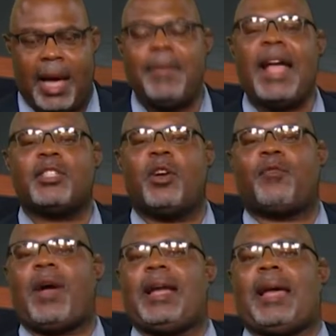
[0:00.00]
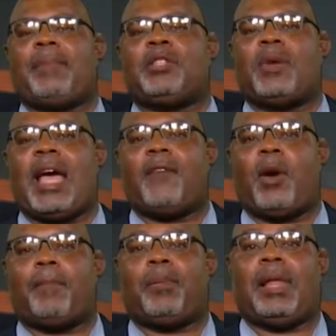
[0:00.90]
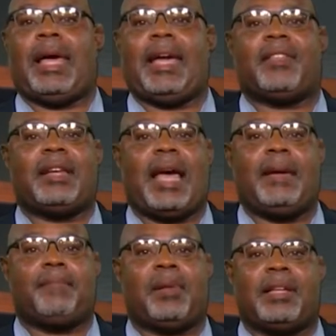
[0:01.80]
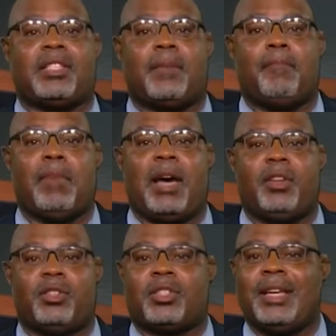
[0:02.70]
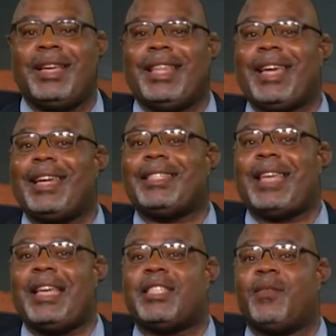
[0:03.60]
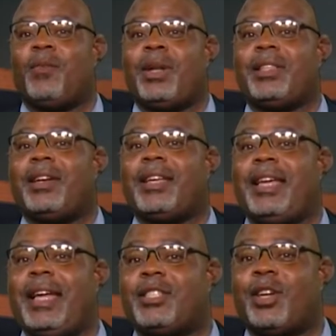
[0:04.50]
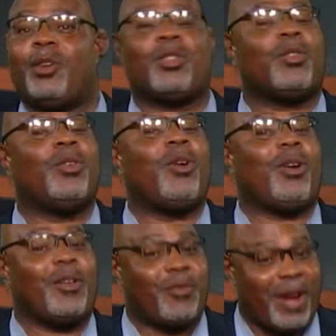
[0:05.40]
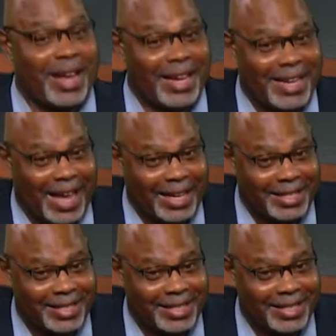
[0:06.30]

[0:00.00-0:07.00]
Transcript: Up next on Friday Night Blitz, we have our play of the night, plus some mothers. They get a taste of what their kids go through on a Friday night.